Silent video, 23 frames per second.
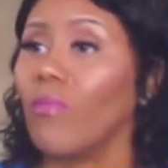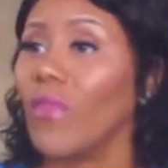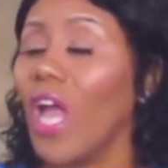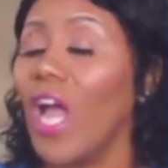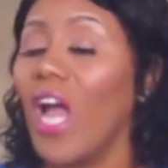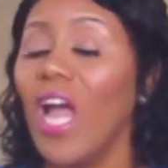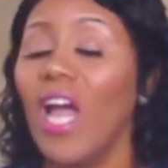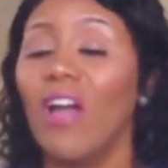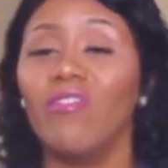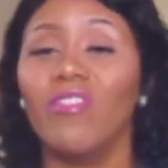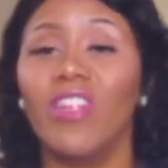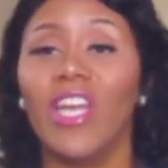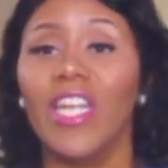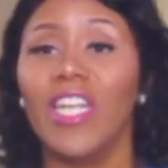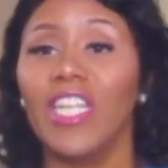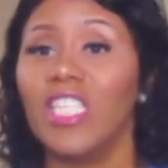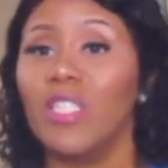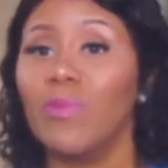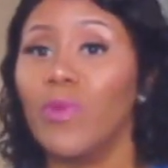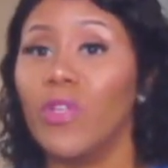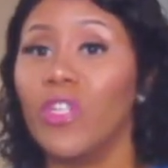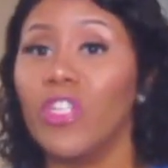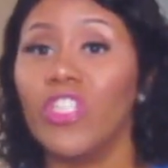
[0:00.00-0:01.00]
I have not
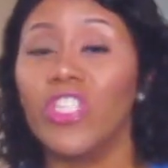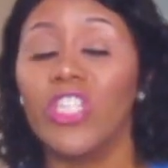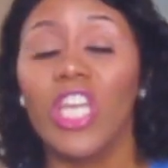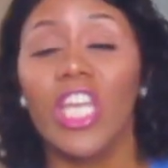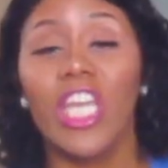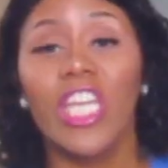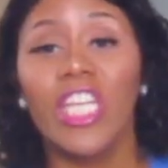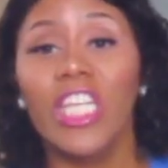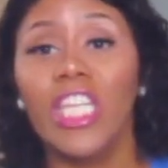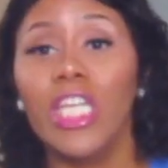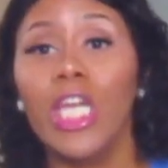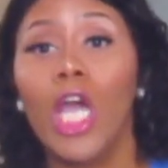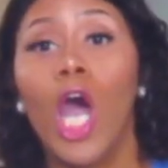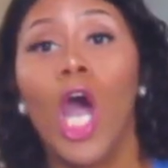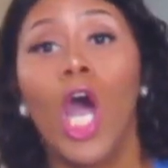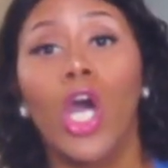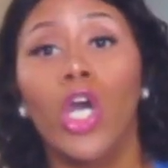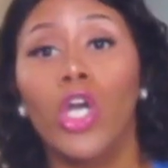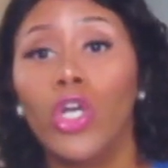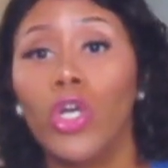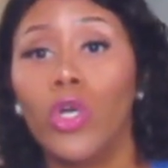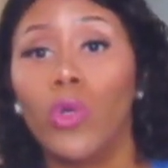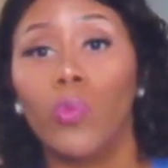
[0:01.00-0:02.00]
experienced any
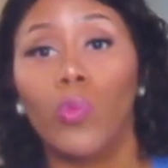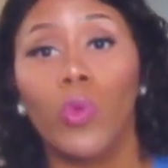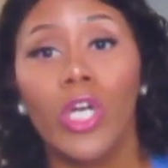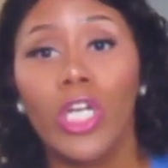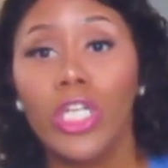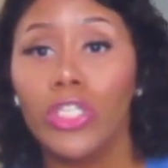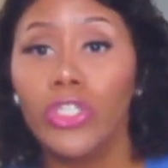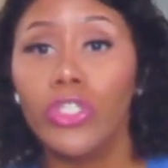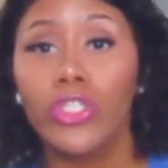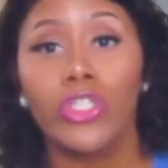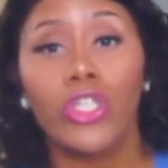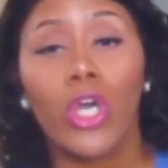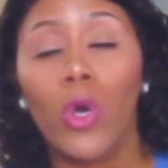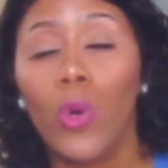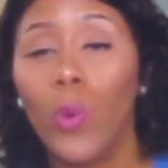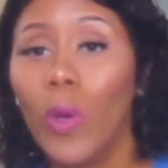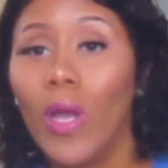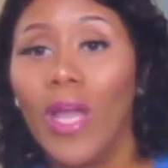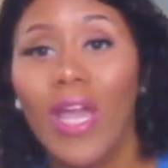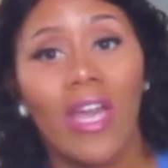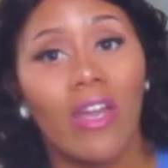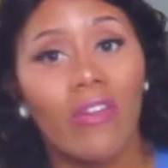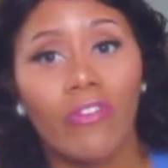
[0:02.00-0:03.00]
hunger
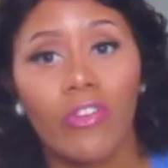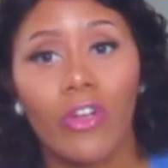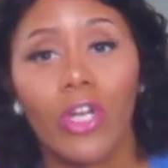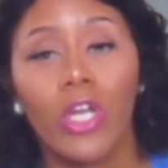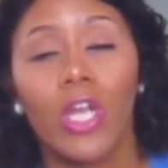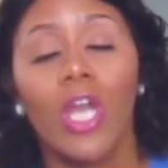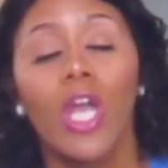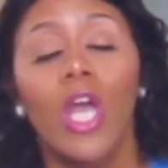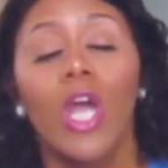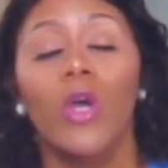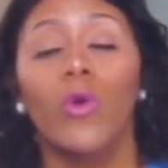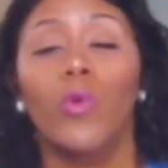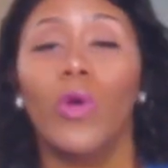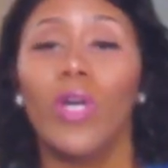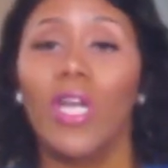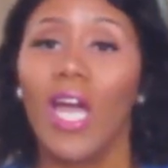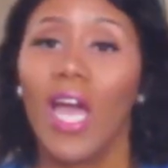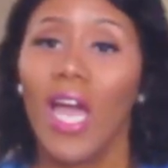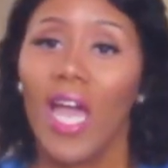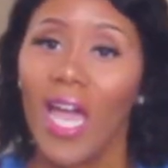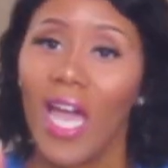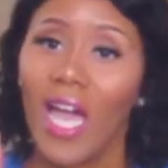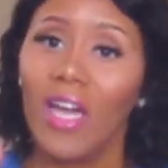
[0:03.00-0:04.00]
whatsoever. What
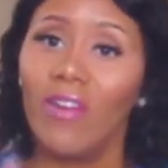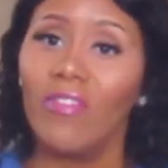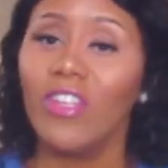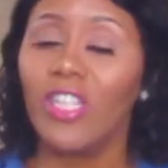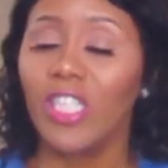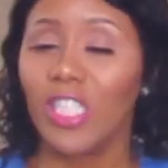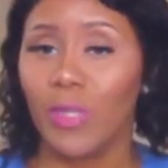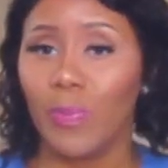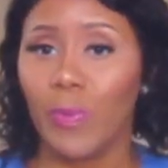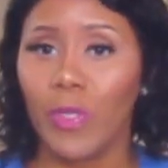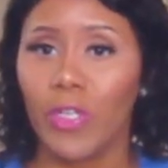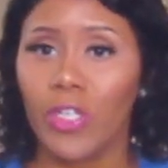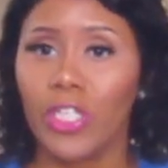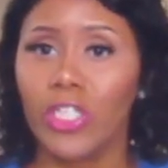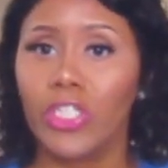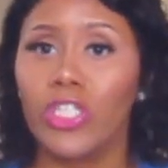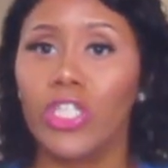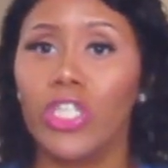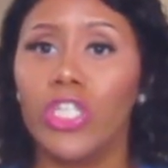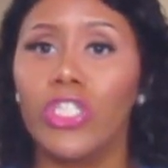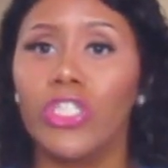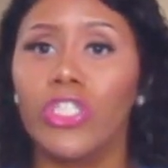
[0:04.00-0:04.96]
I have experienced